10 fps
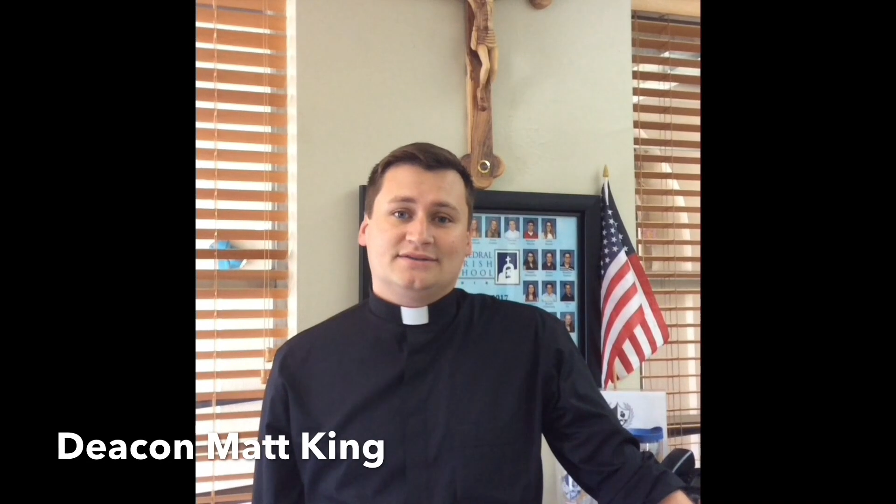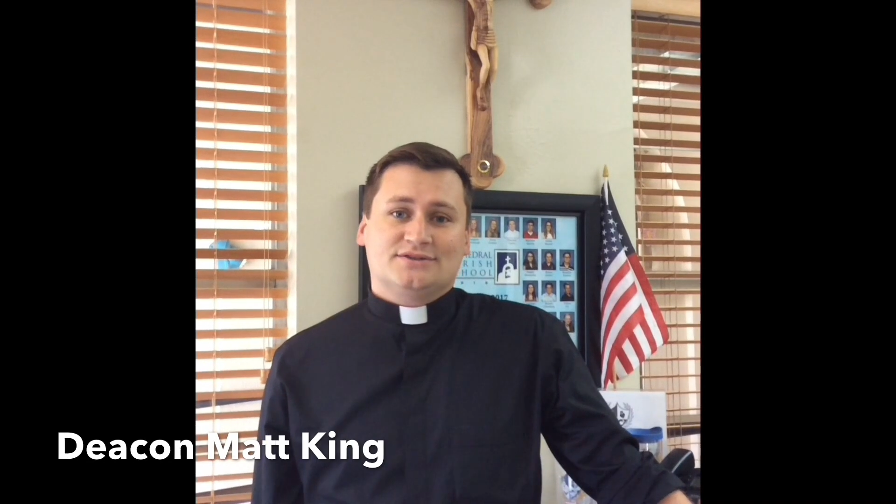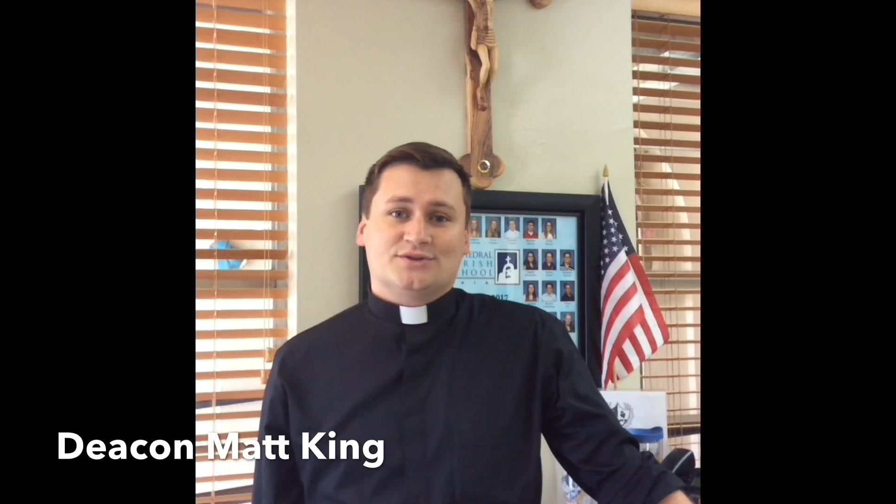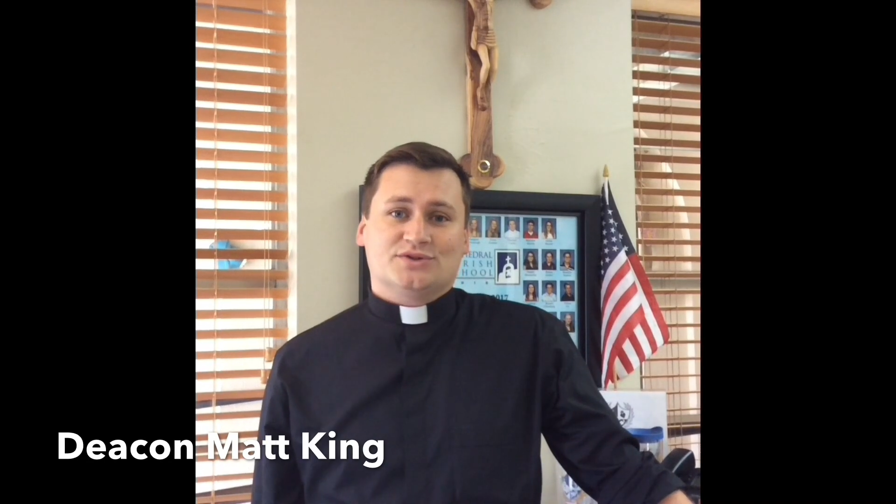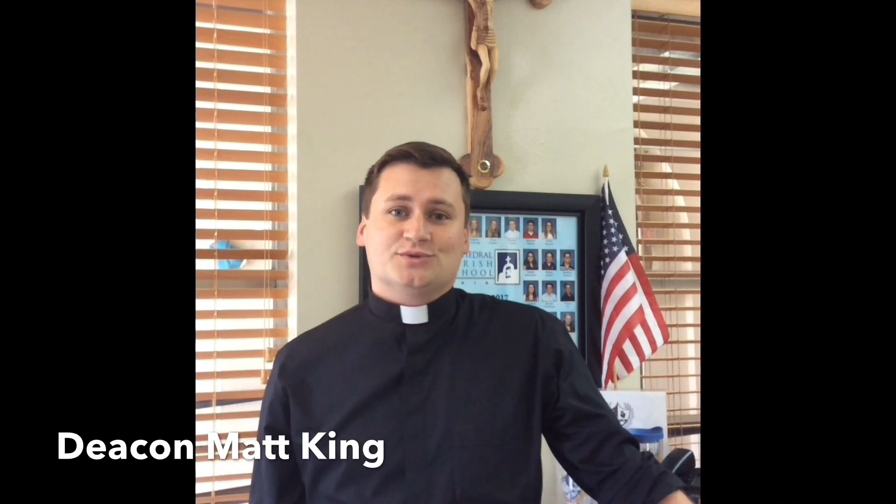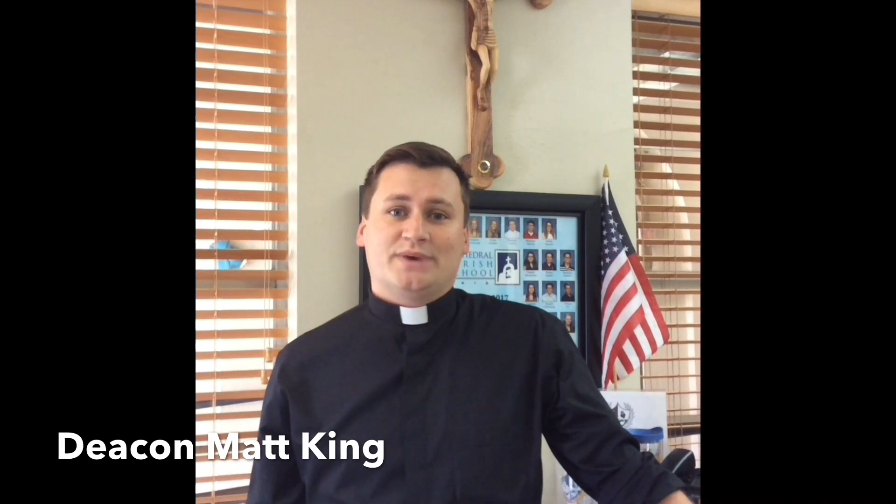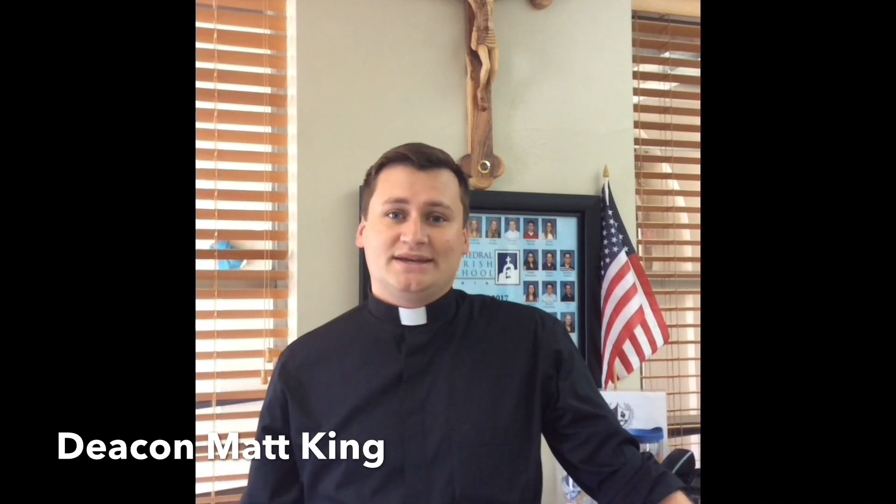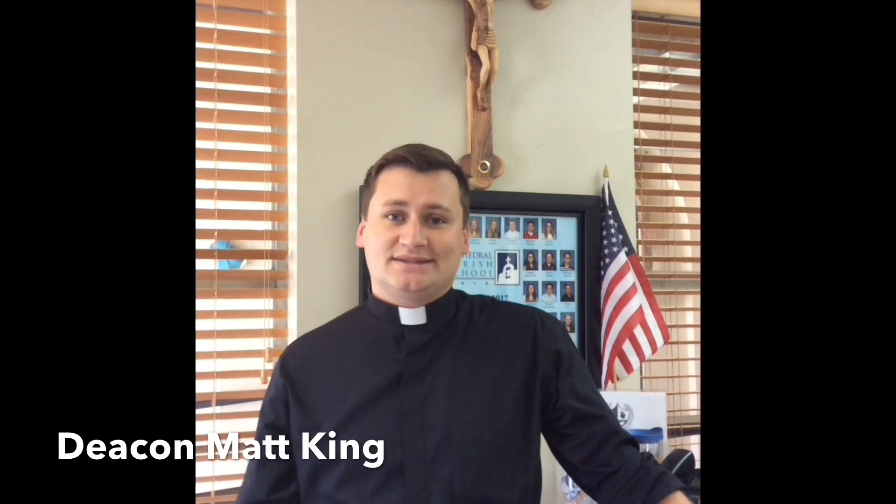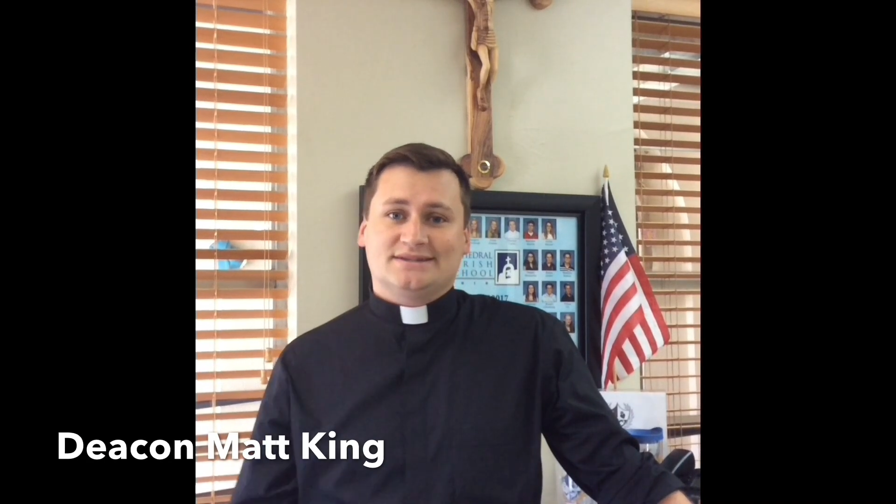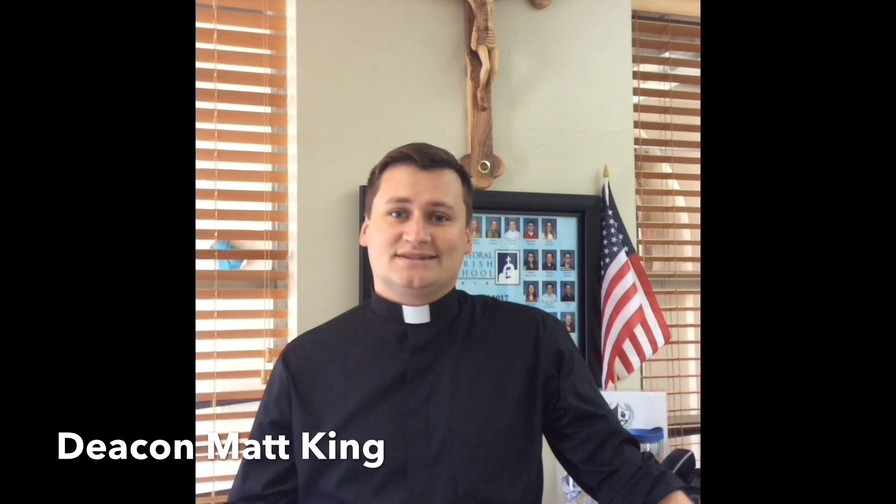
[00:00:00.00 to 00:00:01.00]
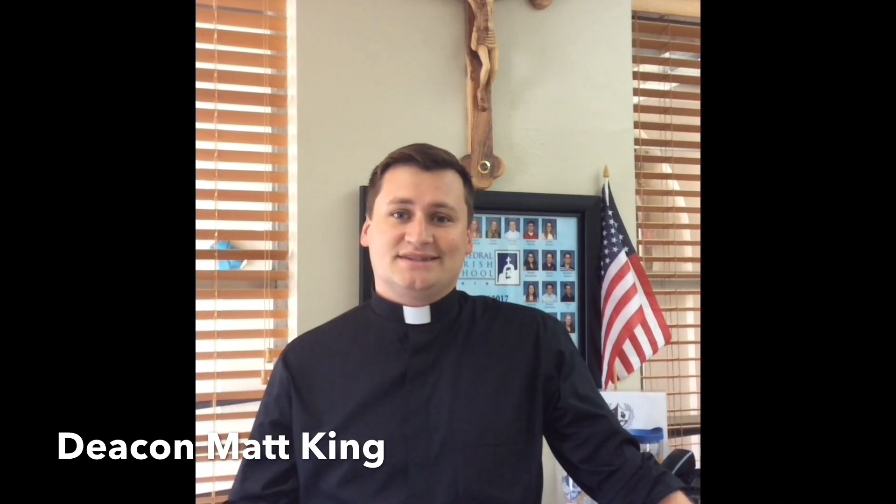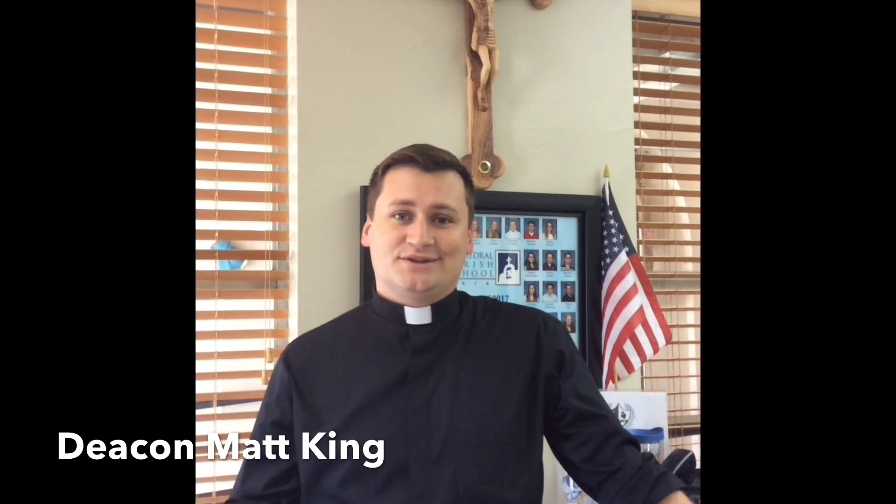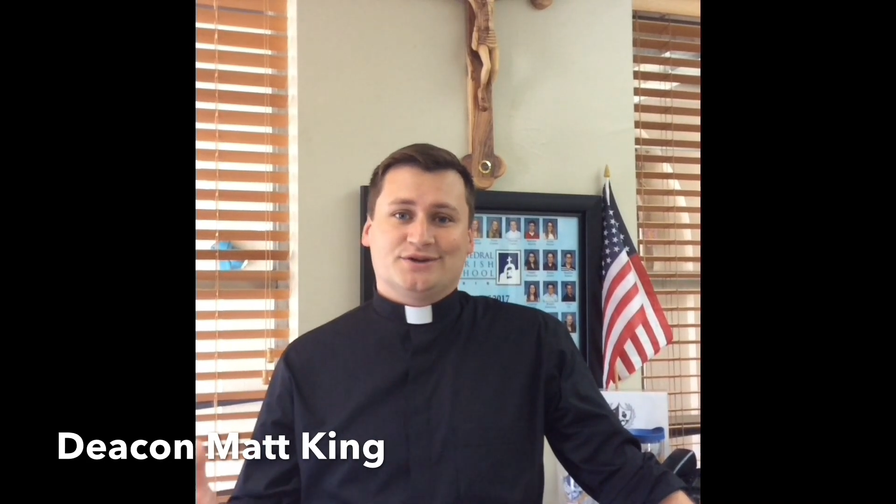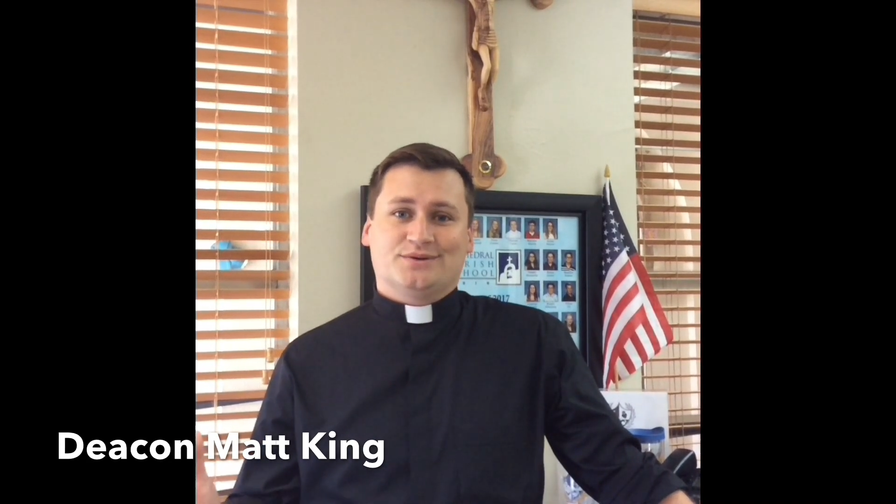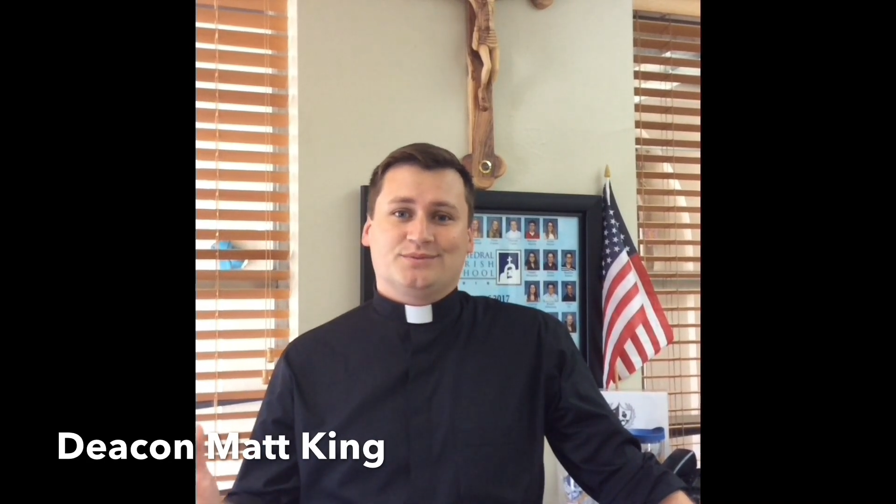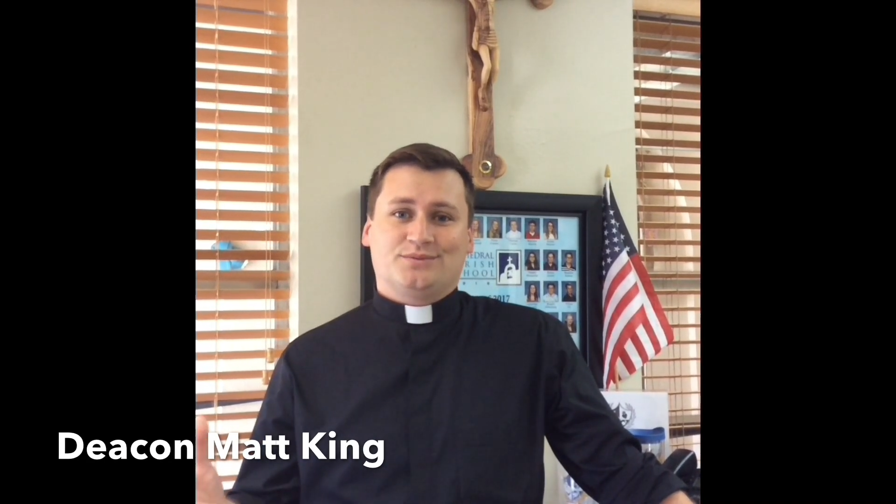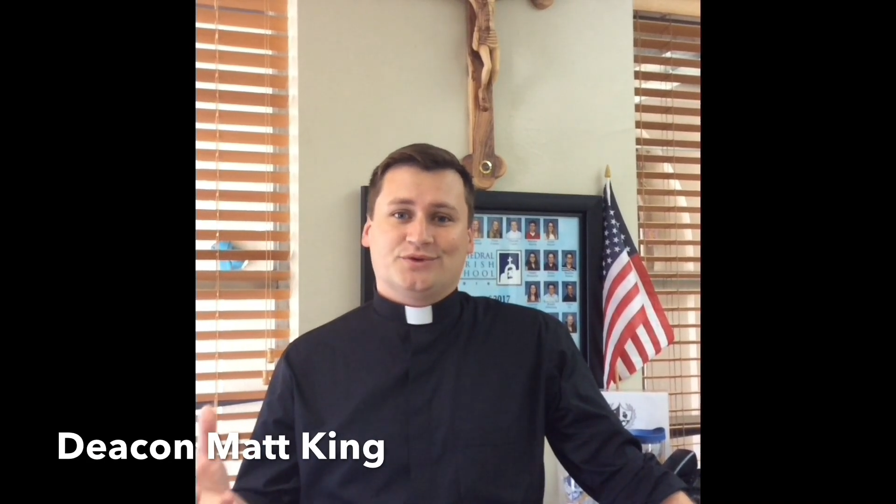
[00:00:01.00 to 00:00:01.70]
So it's amazing to see the